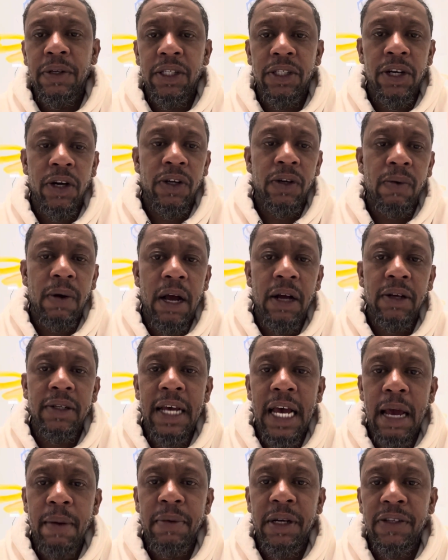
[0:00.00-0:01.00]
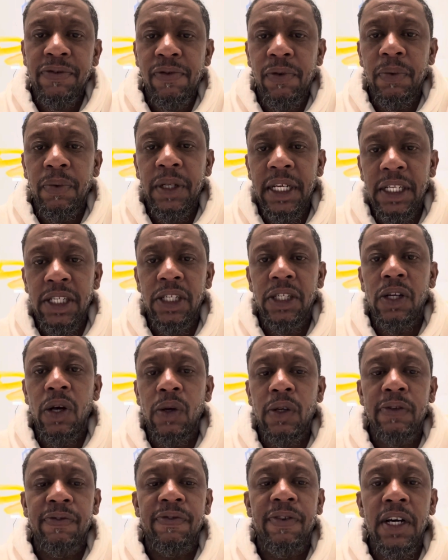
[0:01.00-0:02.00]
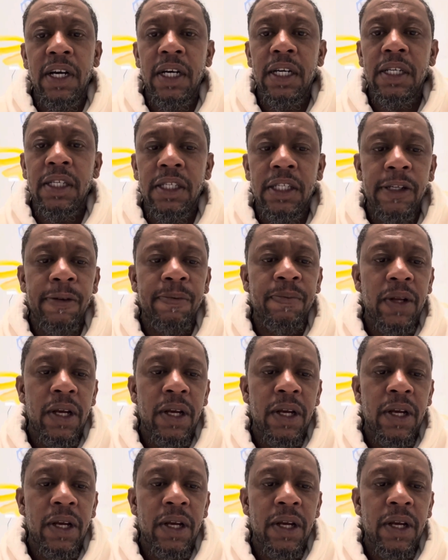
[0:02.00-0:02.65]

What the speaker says: the turnaround time is for releasing those funds,